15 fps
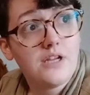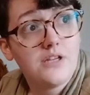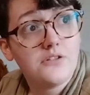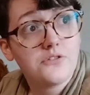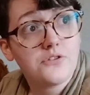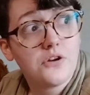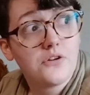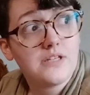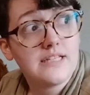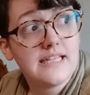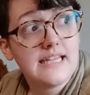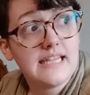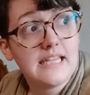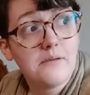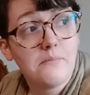and you're starting to
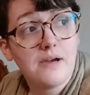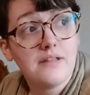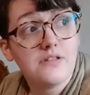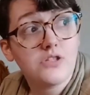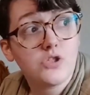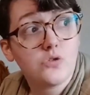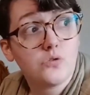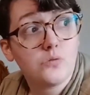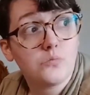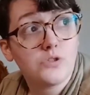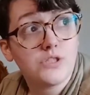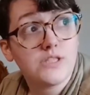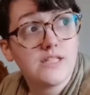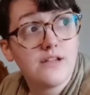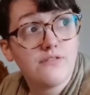get hit by this storm, which
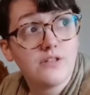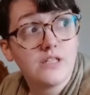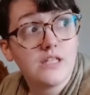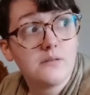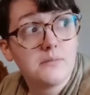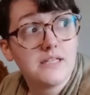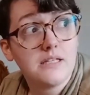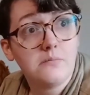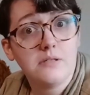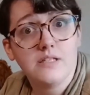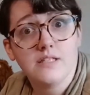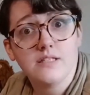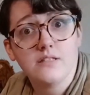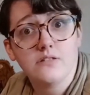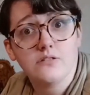is definitely coming in
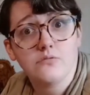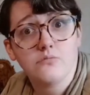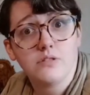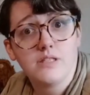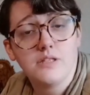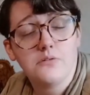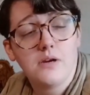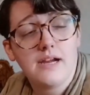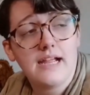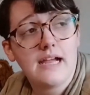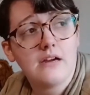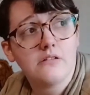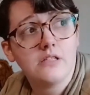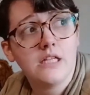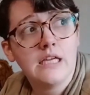because it looks really gray
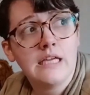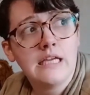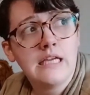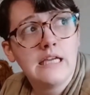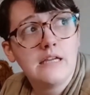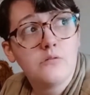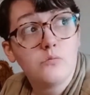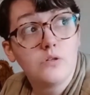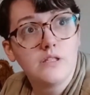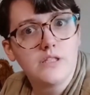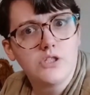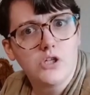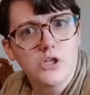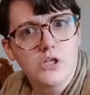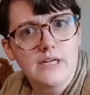out, really
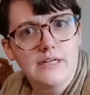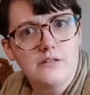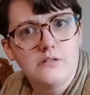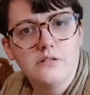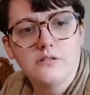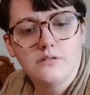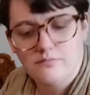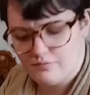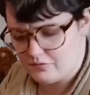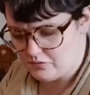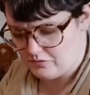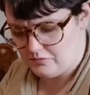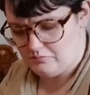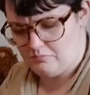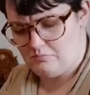dark out
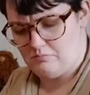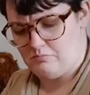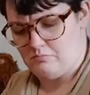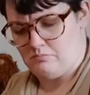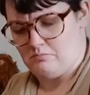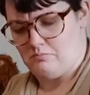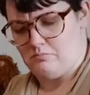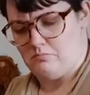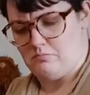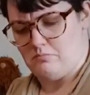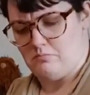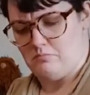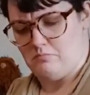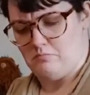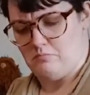for,
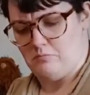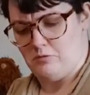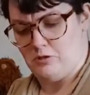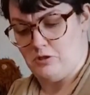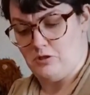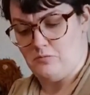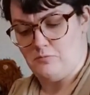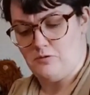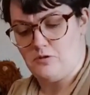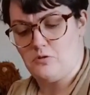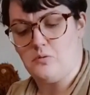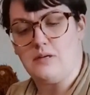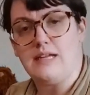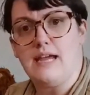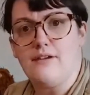it's almost
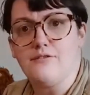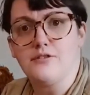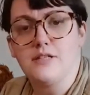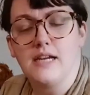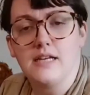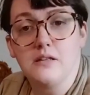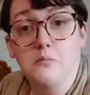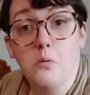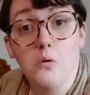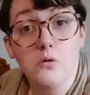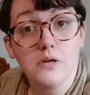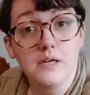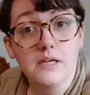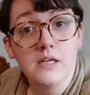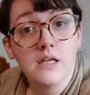20 after 10 in the
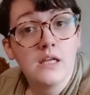morning.